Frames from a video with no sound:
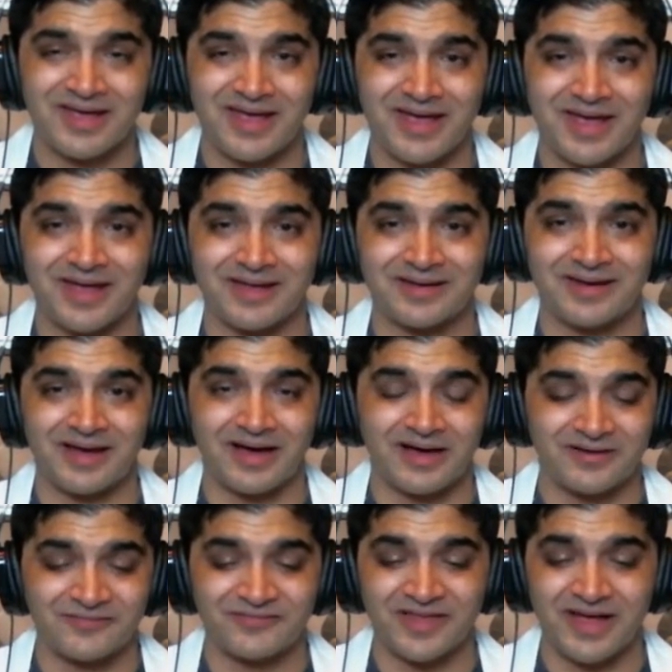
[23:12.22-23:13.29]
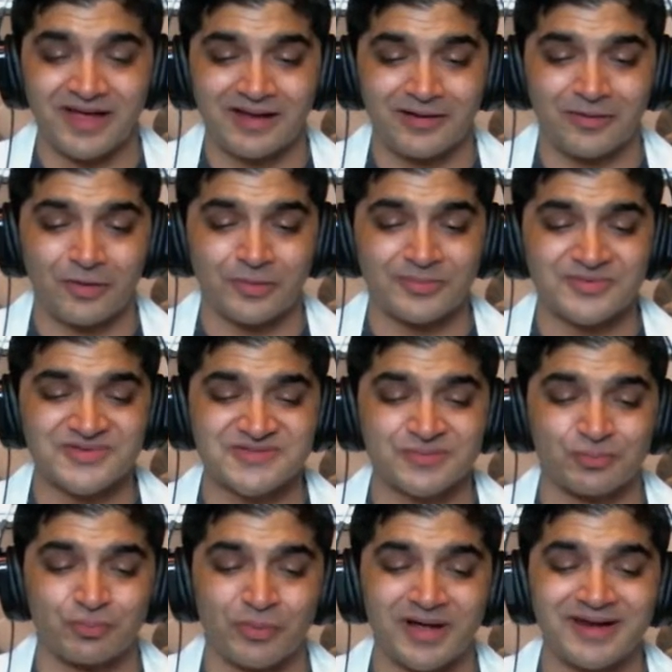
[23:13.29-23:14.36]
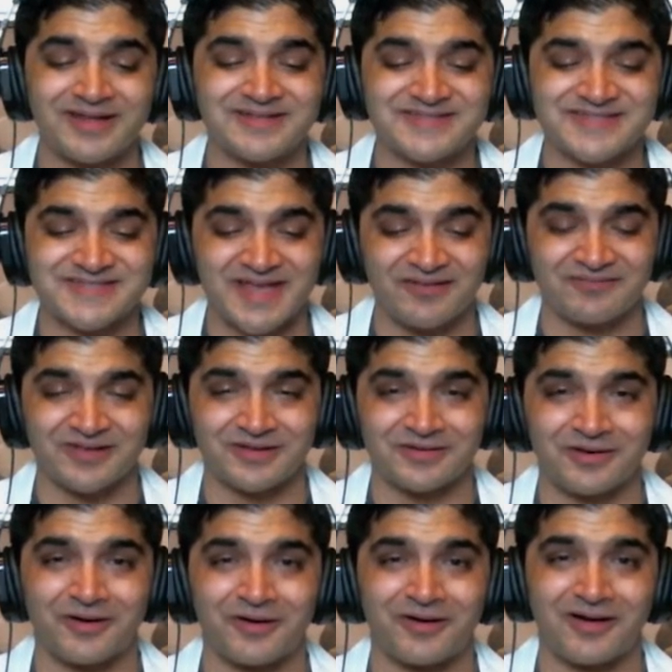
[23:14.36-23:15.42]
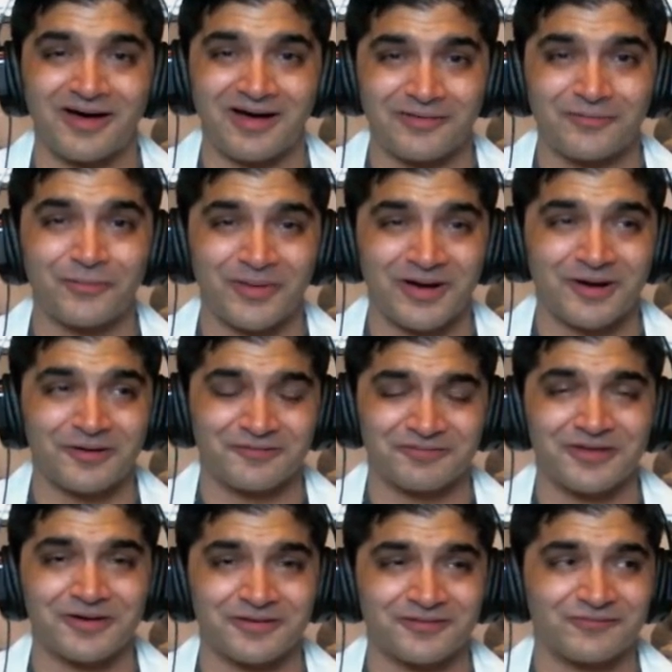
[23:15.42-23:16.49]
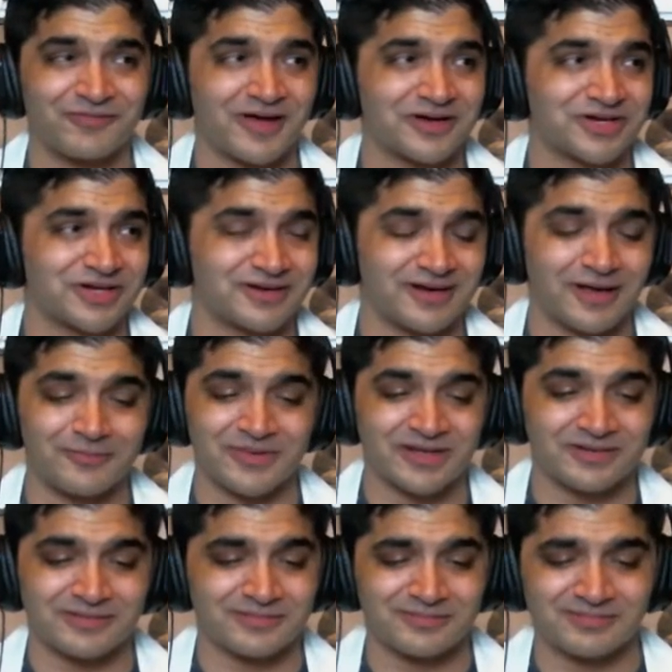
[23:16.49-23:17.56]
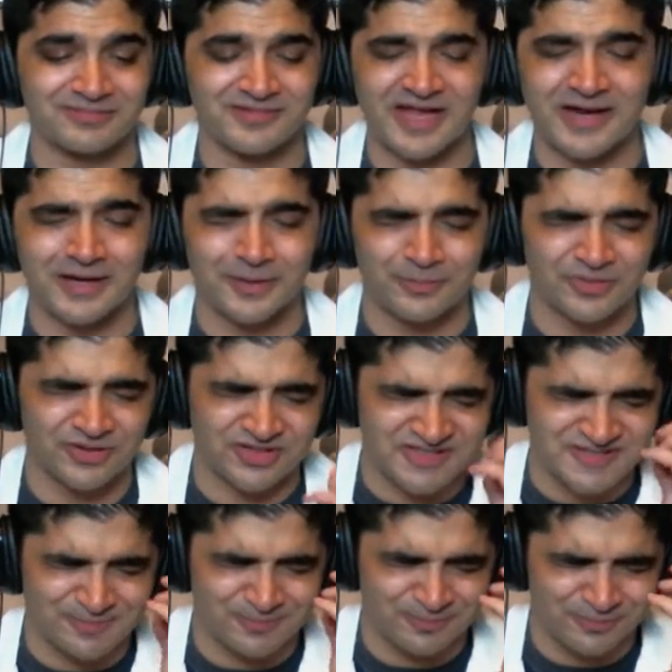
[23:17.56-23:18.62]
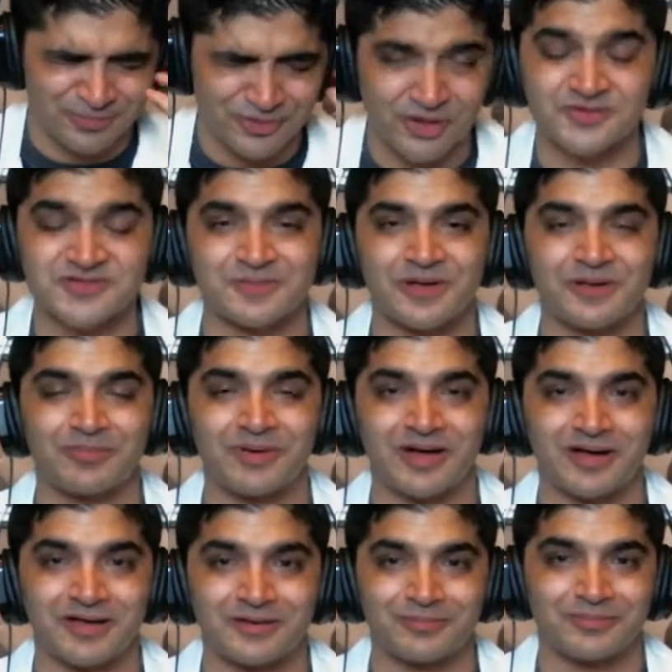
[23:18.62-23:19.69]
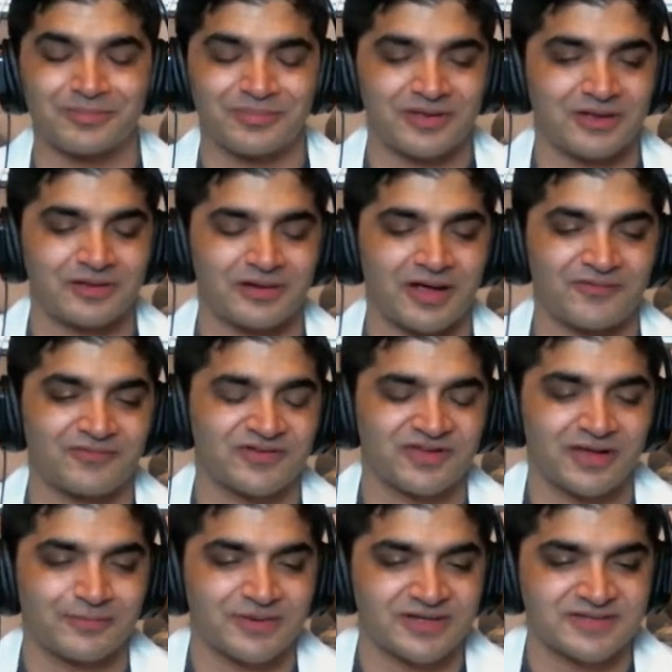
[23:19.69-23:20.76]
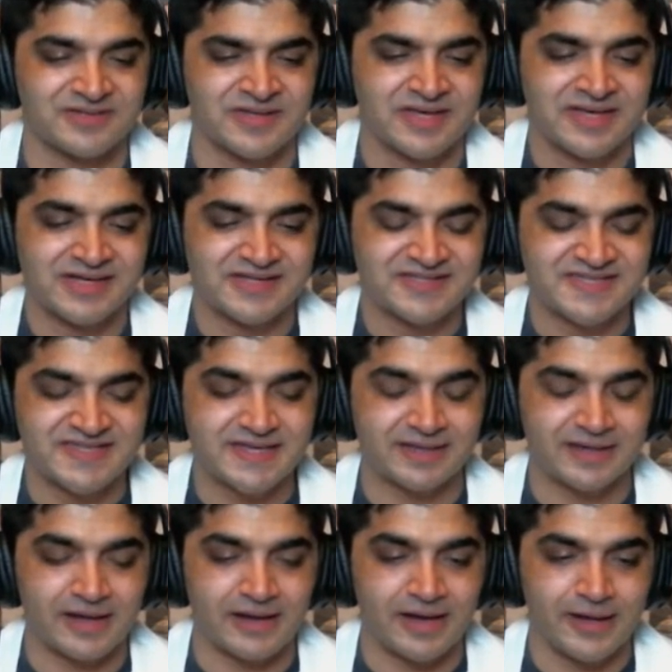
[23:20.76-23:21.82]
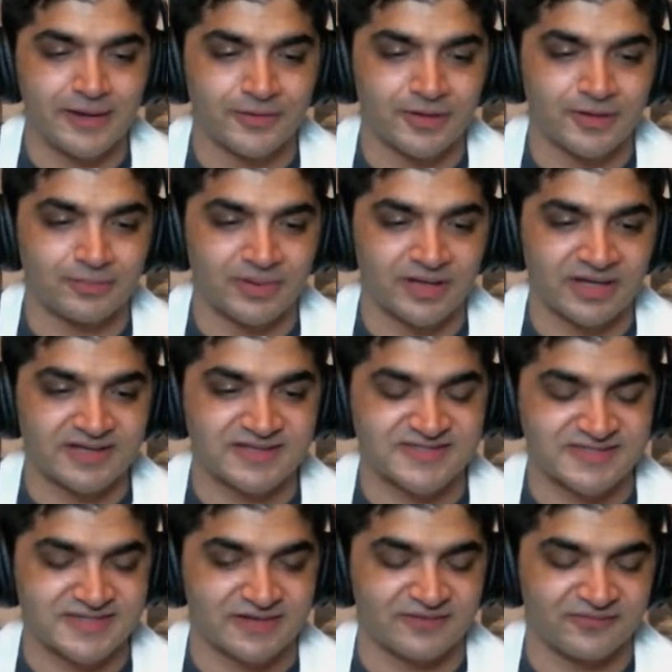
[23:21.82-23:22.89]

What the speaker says: And of that, almost 1 in 7 are unaware of their infection. I mean, that number just blows my mind, every time I see it and hear it because